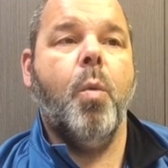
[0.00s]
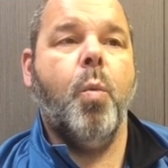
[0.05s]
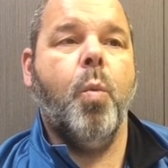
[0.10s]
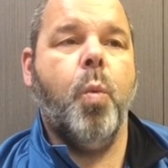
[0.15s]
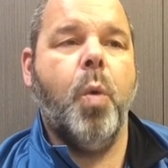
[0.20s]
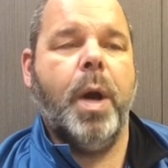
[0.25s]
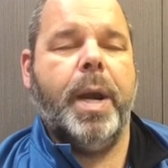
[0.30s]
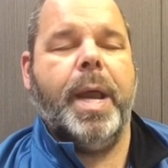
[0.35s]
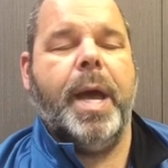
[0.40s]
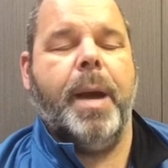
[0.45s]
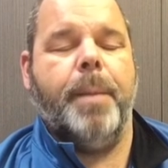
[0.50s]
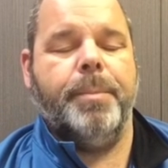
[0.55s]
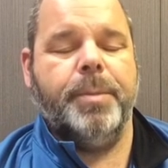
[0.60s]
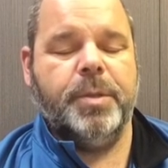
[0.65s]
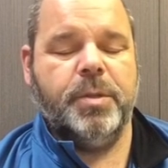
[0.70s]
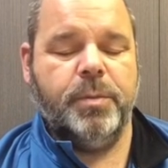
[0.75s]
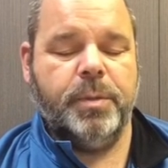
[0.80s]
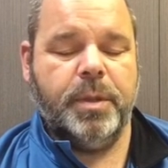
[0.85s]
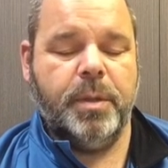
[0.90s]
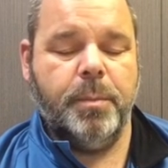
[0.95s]
what
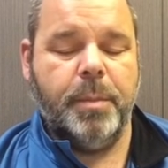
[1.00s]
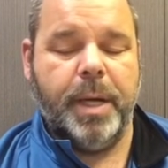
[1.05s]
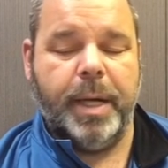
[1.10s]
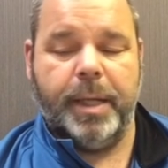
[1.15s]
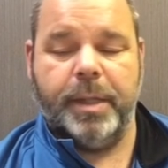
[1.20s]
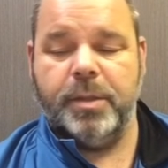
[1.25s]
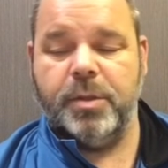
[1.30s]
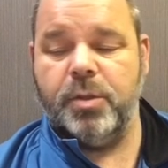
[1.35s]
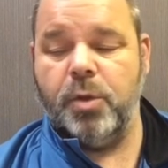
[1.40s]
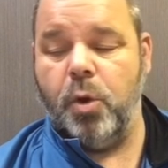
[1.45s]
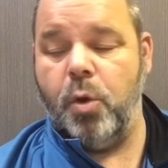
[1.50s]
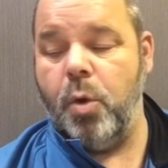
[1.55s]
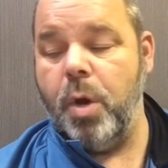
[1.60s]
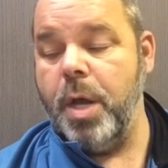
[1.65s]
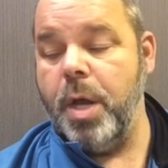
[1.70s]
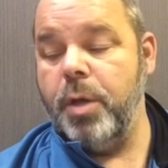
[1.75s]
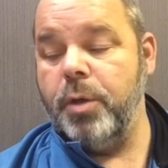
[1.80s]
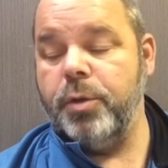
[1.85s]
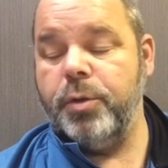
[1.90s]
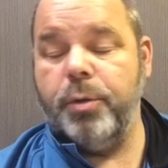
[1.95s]
happens with the money?
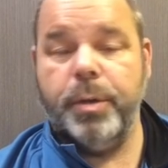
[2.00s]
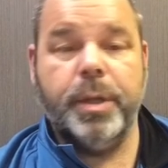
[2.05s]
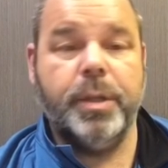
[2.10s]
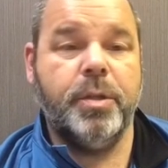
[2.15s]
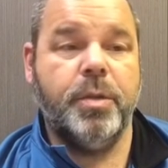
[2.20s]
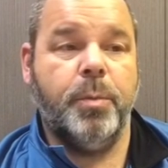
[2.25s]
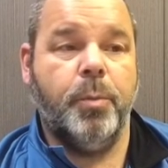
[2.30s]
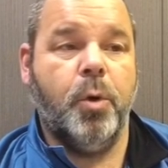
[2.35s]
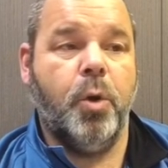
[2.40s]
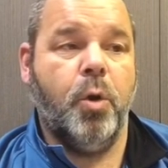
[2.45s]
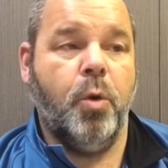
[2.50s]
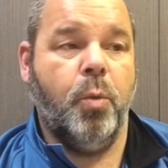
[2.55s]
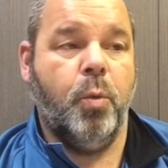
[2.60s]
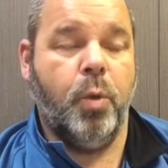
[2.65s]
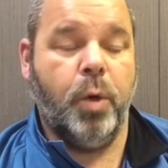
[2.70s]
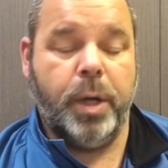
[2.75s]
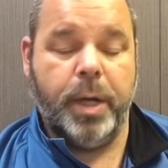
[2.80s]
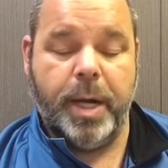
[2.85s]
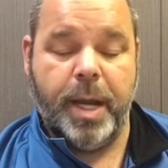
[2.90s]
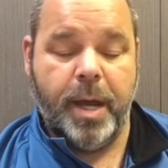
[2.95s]
So tune in tomorrow.
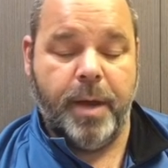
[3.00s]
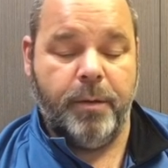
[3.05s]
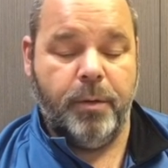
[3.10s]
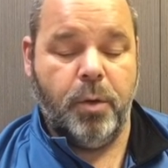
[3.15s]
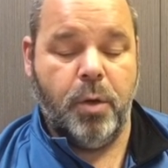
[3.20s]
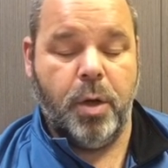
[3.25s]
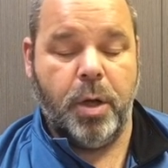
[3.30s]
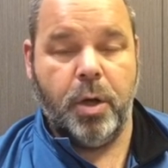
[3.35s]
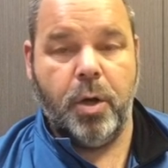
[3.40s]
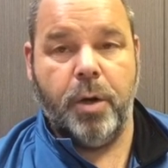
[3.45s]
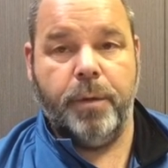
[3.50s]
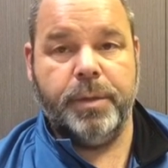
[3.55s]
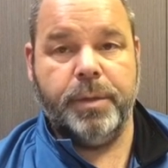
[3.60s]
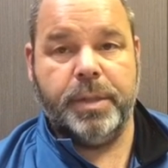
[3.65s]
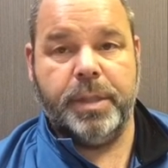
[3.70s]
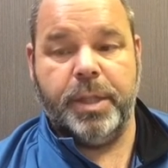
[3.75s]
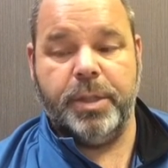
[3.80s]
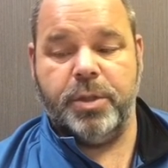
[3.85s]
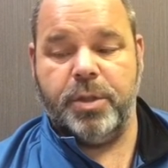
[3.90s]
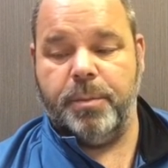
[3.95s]
We're going to have a long
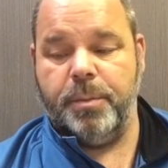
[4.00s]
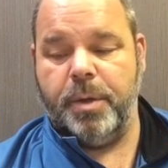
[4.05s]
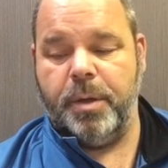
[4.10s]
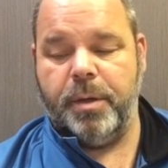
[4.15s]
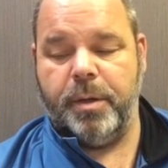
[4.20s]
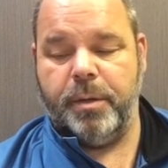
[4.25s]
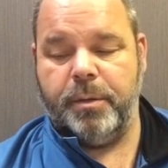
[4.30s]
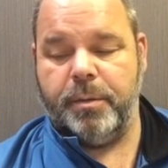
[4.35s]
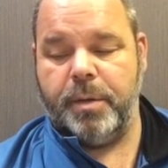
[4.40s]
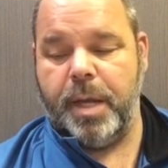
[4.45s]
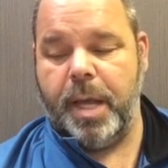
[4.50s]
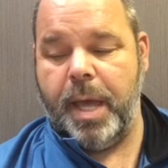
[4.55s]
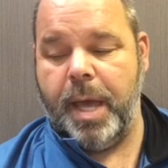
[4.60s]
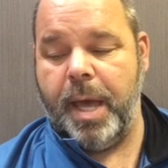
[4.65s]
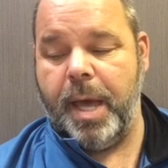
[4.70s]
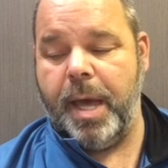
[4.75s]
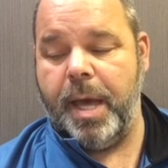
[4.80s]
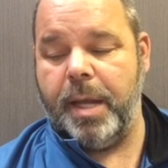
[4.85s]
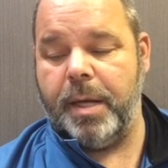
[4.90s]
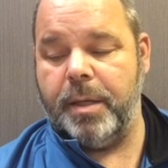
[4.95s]
conversation about it
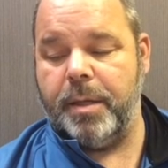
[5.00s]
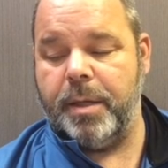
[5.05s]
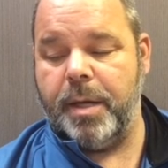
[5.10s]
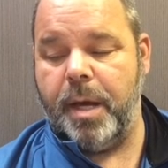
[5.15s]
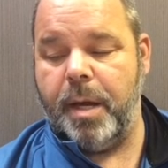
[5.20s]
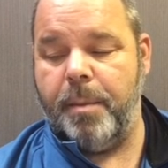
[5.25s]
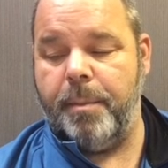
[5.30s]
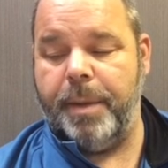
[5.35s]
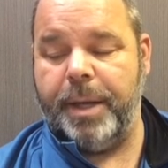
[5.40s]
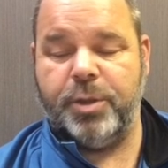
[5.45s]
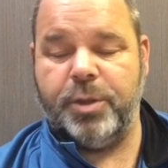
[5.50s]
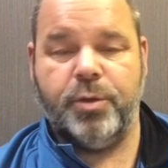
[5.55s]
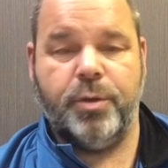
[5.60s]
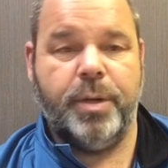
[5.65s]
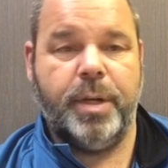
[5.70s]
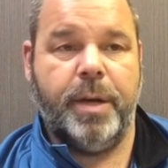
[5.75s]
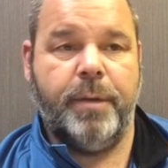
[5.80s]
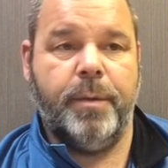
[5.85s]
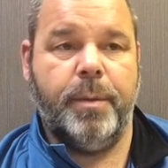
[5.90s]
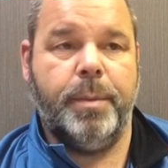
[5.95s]
and make
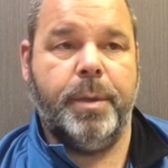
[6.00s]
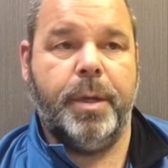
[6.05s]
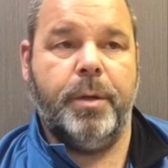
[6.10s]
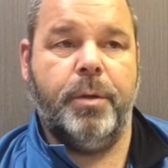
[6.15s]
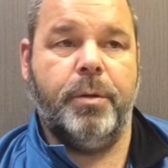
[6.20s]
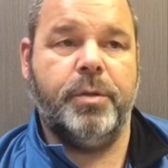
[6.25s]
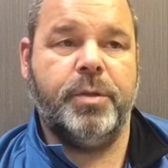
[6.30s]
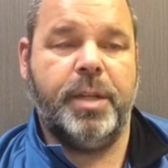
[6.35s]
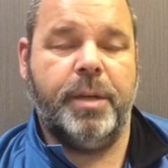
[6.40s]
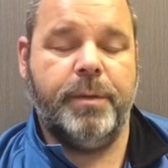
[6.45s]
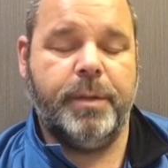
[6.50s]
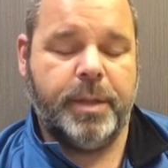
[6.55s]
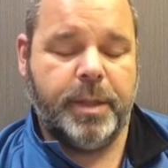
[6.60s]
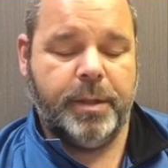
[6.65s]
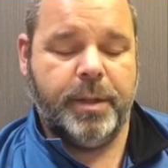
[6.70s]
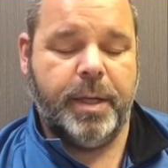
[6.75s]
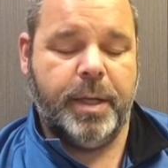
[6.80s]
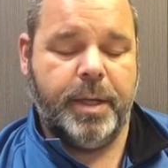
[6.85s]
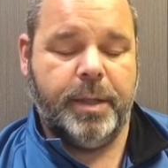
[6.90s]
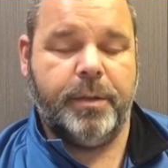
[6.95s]
sure that everybody knows
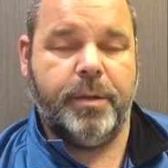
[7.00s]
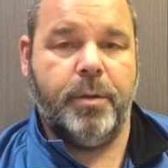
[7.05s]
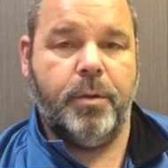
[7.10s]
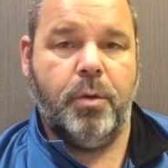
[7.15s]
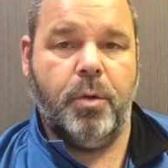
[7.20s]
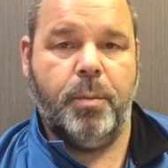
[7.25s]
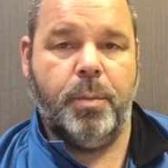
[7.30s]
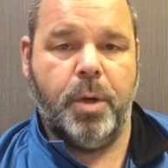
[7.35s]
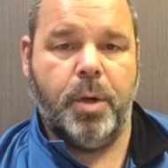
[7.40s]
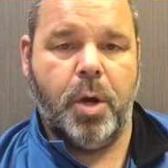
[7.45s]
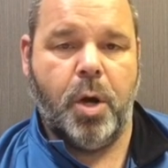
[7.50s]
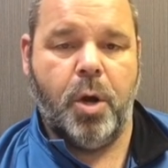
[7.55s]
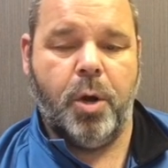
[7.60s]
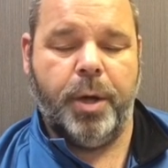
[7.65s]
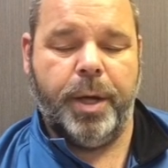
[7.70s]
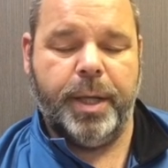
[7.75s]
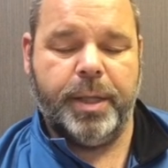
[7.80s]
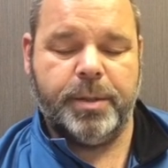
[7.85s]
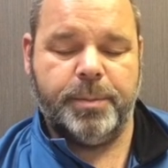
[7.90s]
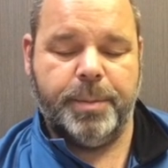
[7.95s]
everything they need to know about
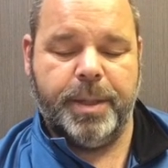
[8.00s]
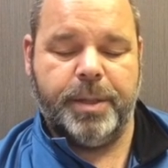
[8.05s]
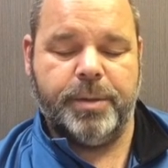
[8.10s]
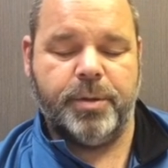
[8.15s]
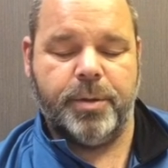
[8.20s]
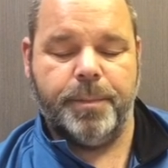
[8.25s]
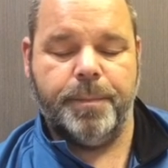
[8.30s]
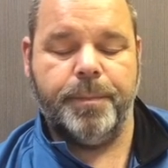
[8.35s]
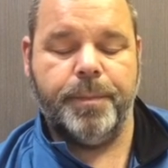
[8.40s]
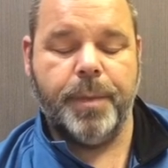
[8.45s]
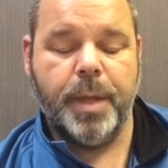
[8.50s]
RESPs.